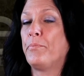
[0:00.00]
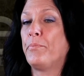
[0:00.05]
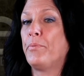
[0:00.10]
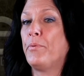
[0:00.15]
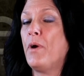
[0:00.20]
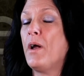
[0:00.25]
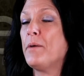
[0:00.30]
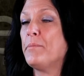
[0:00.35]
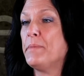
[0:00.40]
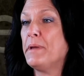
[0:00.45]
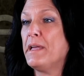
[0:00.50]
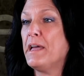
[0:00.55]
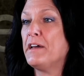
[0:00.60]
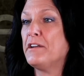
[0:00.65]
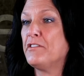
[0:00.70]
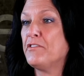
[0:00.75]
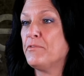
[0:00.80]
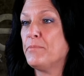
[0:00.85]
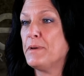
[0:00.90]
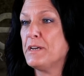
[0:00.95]
brought me
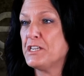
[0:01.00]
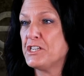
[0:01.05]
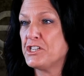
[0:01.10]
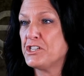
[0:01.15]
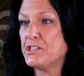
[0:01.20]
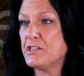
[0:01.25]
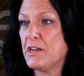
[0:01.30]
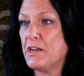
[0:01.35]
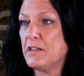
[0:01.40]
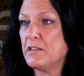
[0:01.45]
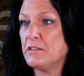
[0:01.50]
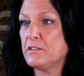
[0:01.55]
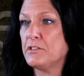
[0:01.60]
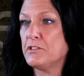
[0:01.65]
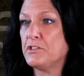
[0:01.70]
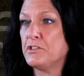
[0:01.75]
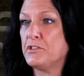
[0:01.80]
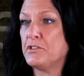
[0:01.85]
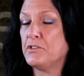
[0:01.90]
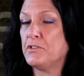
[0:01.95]
out of my shell
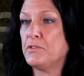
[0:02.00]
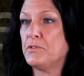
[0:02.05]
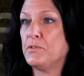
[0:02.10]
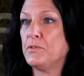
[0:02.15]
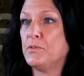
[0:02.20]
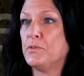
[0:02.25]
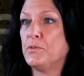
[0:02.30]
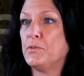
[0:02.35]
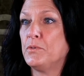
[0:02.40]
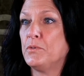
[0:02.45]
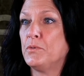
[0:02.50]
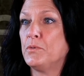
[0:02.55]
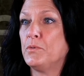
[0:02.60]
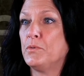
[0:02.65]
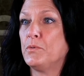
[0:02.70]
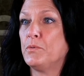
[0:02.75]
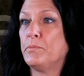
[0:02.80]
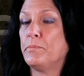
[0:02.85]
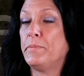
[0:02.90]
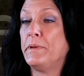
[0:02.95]

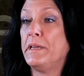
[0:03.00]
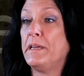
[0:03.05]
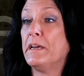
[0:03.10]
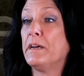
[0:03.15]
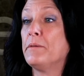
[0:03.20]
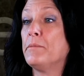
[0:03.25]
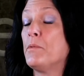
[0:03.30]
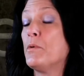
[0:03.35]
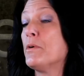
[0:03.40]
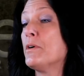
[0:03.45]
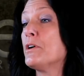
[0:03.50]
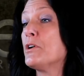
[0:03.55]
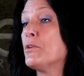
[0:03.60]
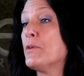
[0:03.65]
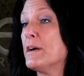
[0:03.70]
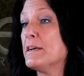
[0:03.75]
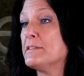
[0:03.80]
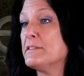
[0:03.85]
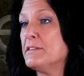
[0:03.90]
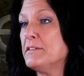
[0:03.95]
to be more
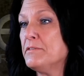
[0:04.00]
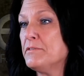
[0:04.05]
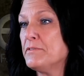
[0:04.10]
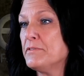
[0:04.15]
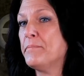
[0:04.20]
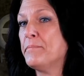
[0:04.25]
aggressive.